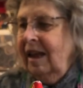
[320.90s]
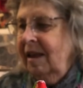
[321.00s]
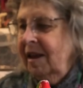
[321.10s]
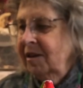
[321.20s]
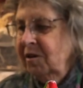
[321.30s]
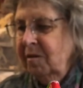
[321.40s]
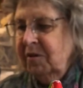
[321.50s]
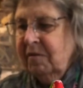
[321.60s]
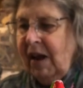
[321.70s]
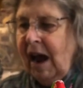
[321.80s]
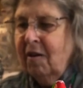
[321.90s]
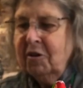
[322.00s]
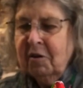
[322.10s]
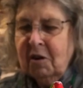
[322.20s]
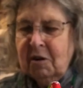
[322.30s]
In terms of how
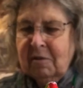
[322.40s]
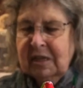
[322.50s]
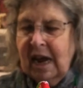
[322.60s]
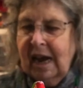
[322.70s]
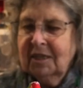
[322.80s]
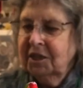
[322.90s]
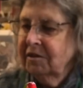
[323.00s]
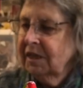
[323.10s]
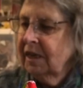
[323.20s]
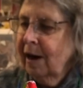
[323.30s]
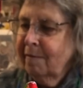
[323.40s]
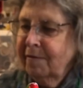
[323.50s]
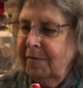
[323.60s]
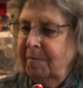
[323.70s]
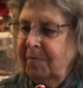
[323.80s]
you're going to attach your stuff,
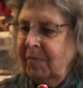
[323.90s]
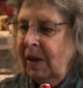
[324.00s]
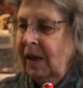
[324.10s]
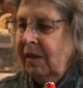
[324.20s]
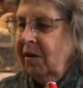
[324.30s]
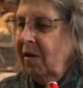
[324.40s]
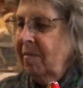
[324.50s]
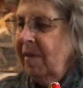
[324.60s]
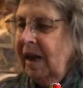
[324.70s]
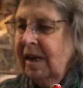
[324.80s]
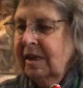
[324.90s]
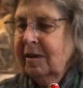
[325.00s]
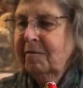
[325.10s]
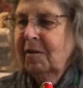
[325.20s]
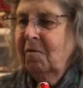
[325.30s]
there are many
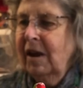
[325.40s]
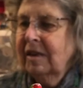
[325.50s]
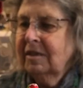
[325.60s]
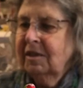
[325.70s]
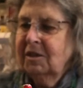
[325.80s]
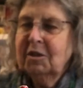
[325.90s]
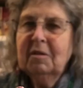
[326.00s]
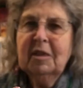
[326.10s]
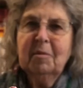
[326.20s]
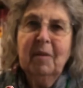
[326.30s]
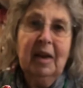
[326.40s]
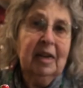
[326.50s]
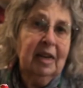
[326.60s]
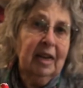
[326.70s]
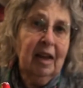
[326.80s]
different ways to do it,
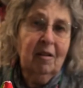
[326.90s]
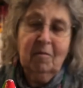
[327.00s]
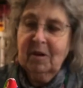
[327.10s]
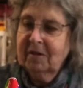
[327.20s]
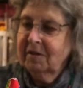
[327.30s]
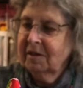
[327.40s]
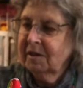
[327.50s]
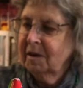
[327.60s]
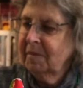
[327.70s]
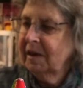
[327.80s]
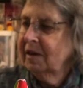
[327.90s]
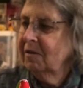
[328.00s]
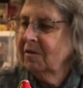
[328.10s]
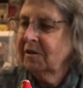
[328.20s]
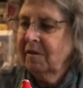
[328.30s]
depending again on whether it's going to be
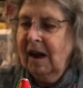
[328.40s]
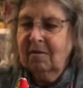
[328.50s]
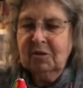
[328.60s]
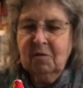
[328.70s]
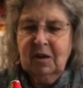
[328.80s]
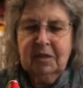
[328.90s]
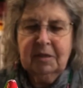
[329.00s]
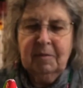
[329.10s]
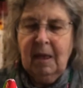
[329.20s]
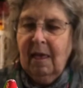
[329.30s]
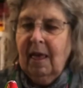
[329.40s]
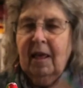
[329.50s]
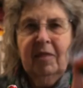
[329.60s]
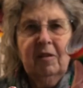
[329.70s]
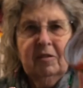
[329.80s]
indoors or outdoors.
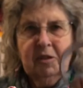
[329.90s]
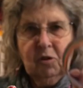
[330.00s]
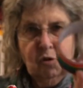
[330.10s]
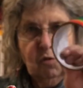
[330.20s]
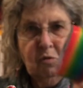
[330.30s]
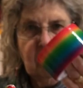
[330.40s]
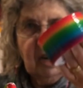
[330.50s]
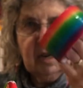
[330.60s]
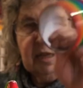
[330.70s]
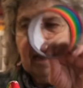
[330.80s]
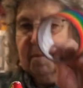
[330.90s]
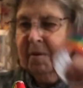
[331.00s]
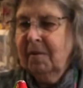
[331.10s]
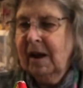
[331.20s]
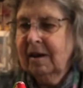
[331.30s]
There's cool duct tape
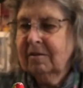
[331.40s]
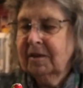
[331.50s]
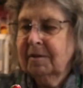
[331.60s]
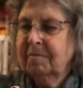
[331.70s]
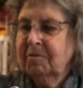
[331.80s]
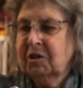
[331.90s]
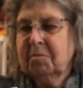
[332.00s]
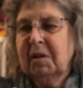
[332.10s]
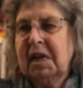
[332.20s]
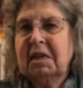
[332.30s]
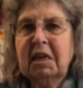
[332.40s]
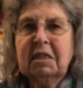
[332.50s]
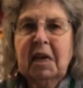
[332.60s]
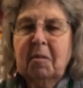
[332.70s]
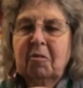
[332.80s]
around, just plain duct
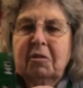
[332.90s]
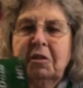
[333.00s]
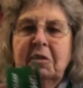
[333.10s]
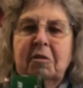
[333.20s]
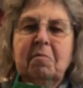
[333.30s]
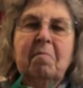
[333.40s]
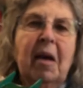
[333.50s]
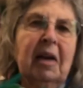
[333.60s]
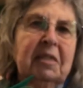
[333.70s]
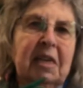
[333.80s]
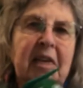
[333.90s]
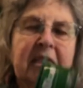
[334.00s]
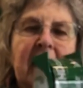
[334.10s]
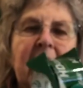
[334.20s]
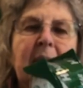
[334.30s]
tape will do, masking
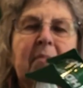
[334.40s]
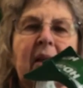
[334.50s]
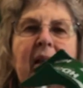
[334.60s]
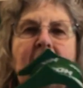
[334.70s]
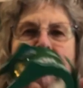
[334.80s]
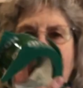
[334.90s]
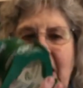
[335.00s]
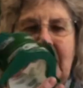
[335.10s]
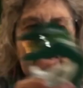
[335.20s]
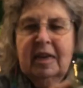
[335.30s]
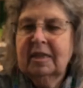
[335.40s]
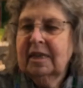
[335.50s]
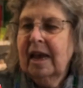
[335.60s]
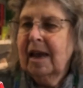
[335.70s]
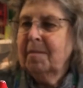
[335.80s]
tape, packing
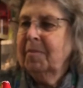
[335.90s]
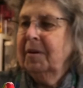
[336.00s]
tape,